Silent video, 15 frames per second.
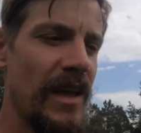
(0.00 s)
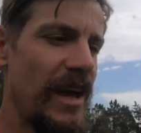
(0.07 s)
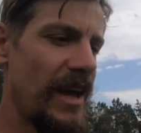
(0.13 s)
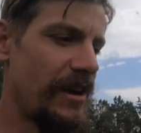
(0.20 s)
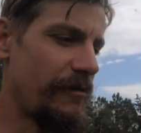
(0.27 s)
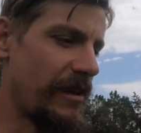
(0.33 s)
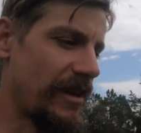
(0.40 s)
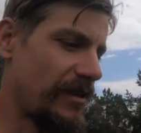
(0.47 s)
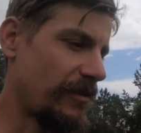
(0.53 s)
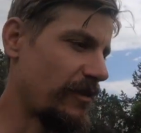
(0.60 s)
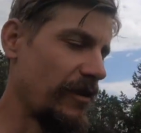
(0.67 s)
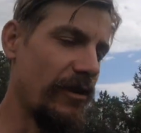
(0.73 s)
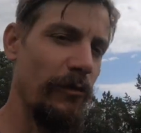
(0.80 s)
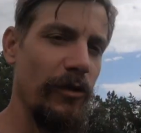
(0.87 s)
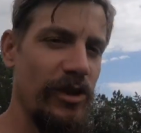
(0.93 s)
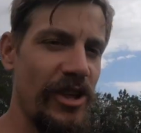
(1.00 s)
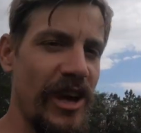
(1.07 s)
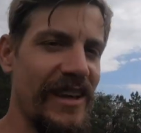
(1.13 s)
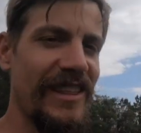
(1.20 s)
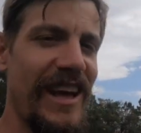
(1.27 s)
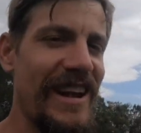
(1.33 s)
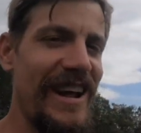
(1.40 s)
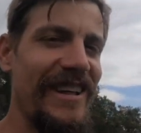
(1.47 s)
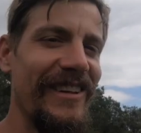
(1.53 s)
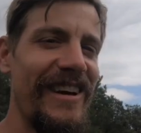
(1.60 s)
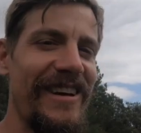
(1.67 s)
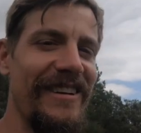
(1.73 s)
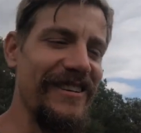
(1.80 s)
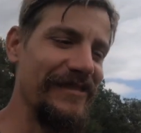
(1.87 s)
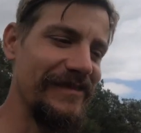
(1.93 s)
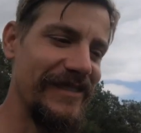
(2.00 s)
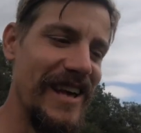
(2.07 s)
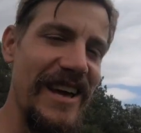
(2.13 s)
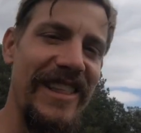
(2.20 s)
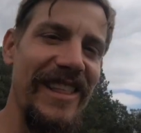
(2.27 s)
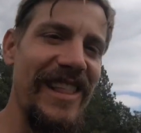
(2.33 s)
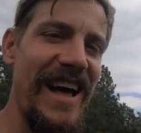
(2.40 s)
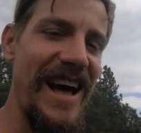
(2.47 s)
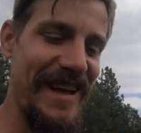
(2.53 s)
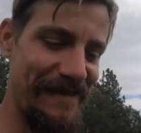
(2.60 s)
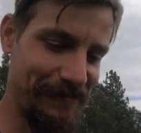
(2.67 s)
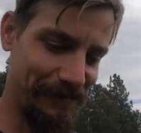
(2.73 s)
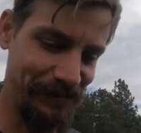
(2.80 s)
anyways, we'll check that out later. Thanks a lot.